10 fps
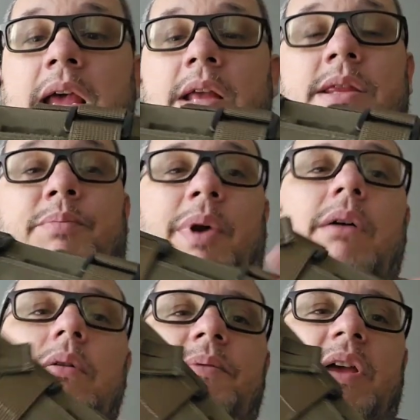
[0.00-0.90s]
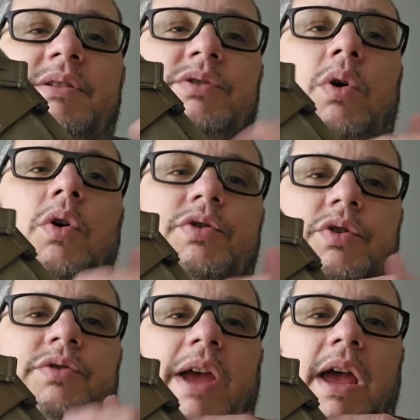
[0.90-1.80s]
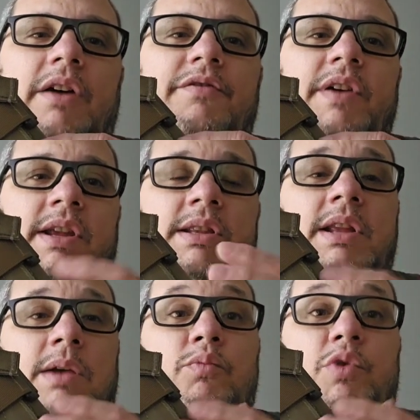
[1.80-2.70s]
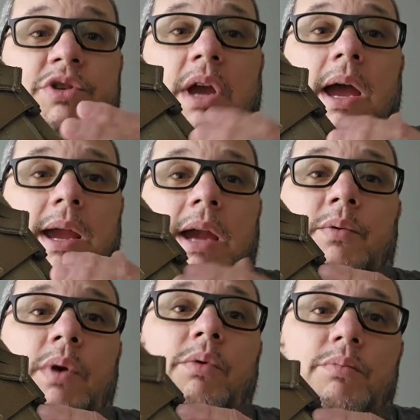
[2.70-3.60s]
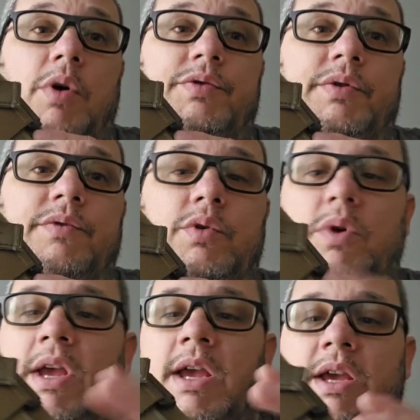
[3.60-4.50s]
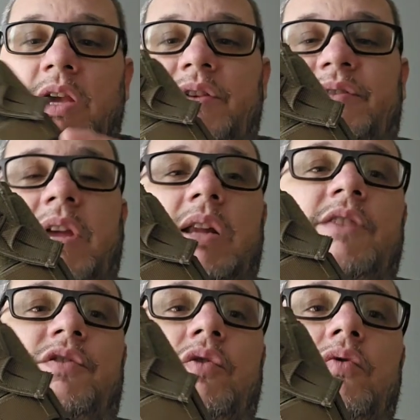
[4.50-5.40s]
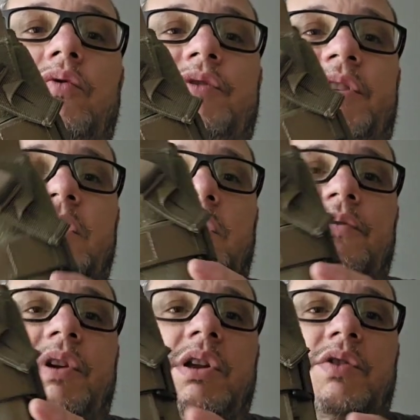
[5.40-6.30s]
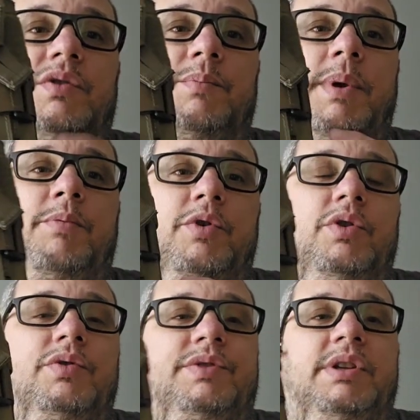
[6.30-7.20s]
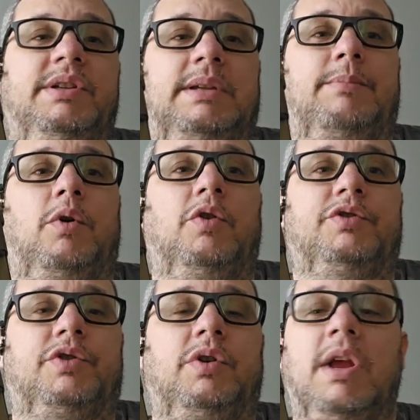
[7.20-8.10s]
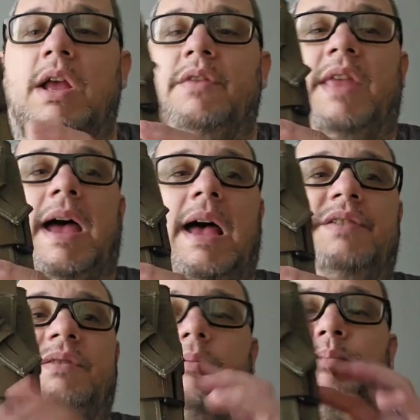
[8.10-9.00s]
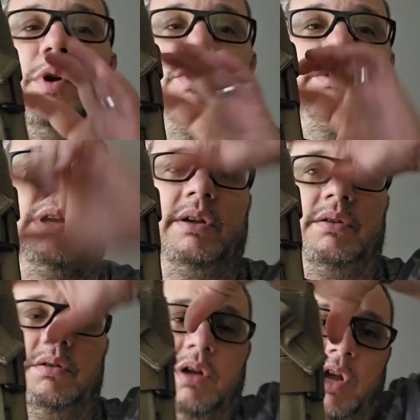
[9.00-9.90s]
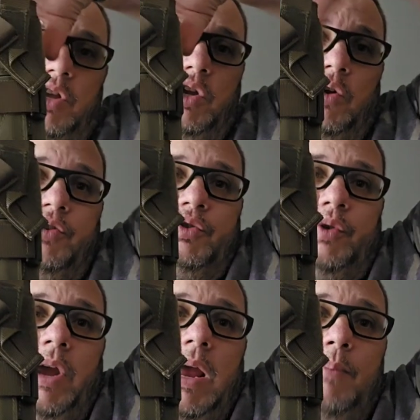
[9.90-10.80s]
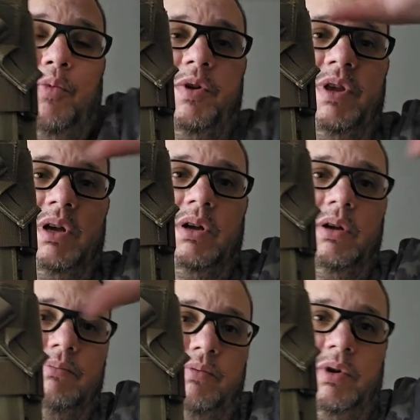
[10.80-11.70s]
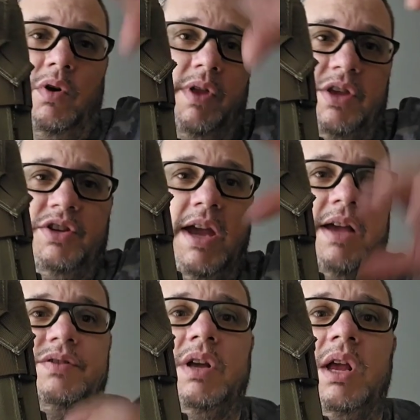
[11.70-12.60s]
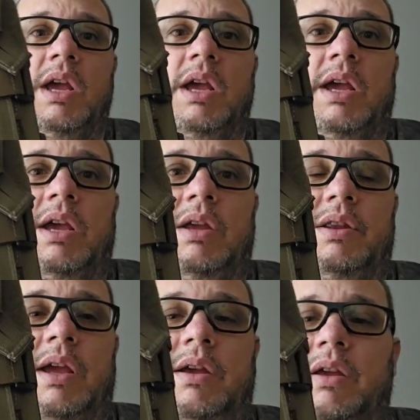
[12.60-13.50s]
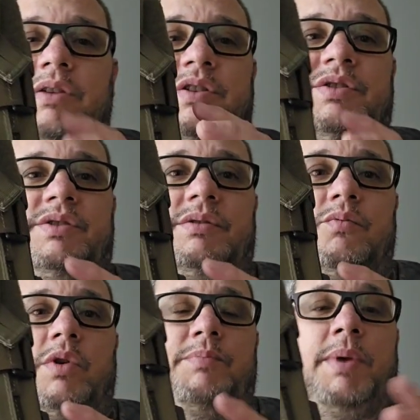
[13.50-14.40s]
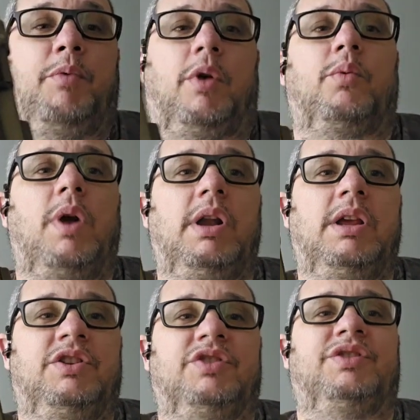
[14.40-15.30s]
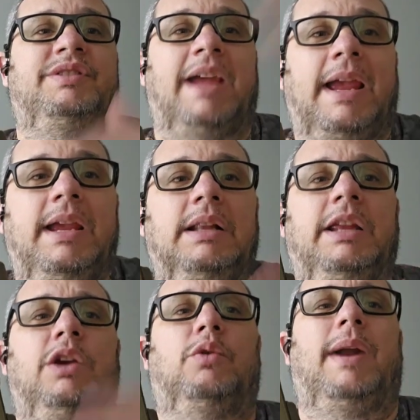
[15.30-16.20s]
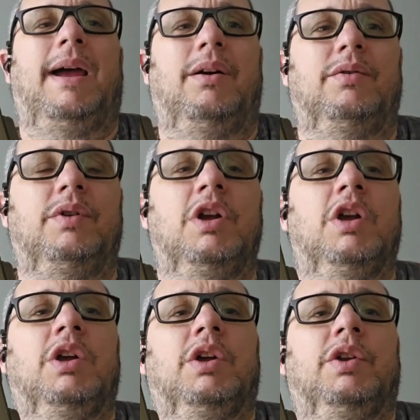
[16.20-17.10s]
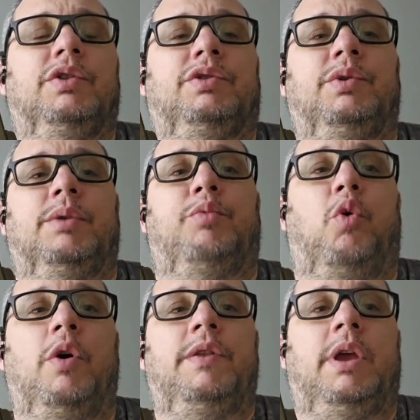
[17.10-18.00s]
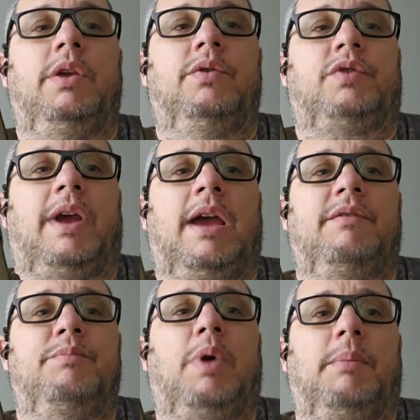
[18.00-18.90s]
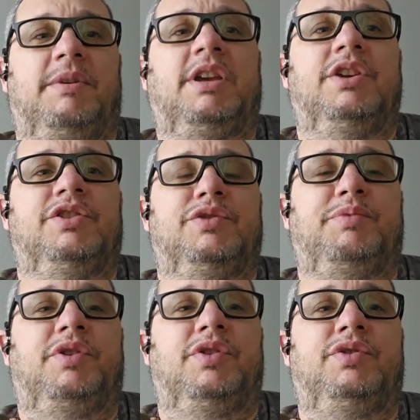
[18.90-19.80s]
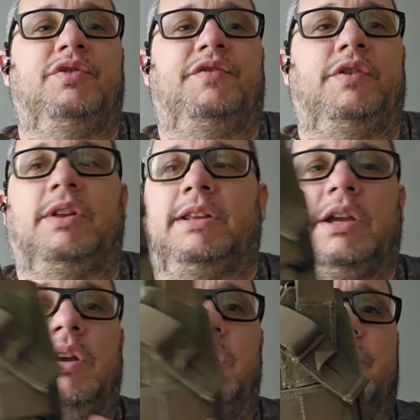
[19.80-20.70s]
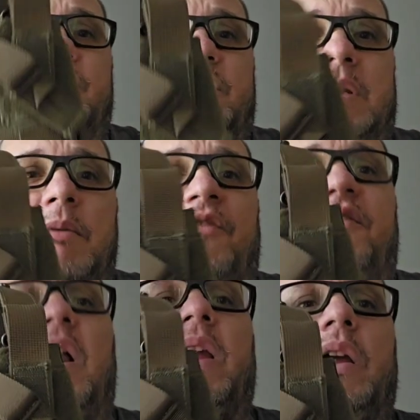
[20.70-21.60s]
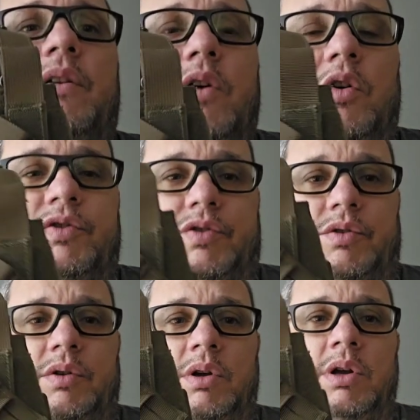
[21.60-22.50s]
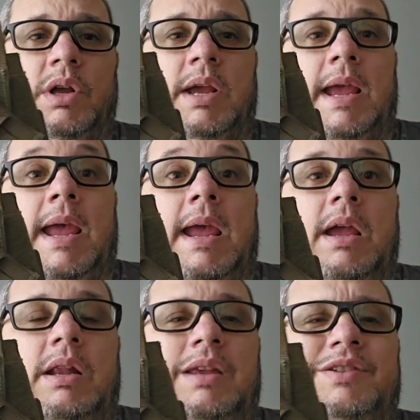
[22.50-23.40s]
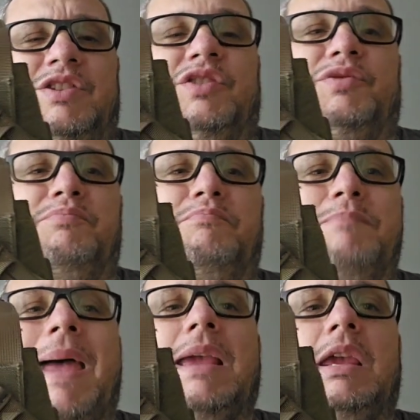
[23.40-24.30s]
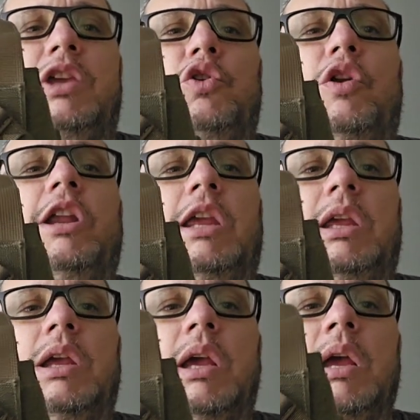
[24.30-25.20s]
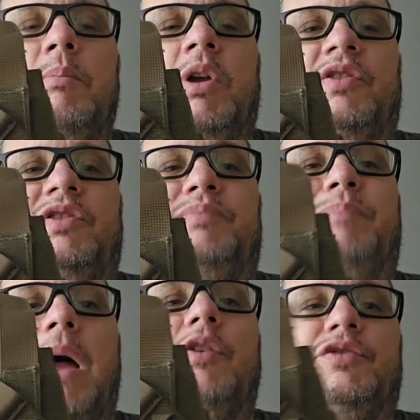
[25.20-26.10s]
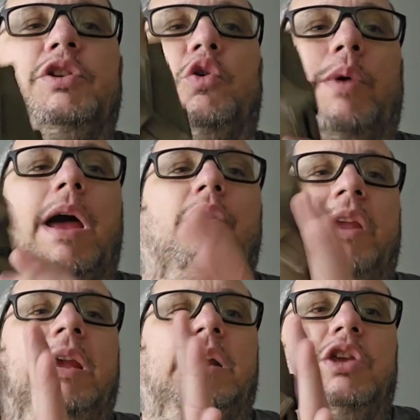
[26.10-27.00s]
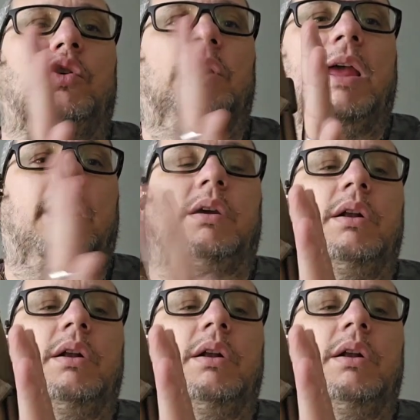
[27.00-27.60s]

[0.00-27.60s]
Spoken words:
The problem that these holsters have, and which I agree with most of you, is that if you see the videos of people using this type of holster that has the built-in, strap with all that jazz, it's just when people are running, it's just dangling around to the point that you start having palpitations because you feel like that gun is just come out flying out of the holster, and it's just smacking your knee because it's bouncing around, hitting your leg.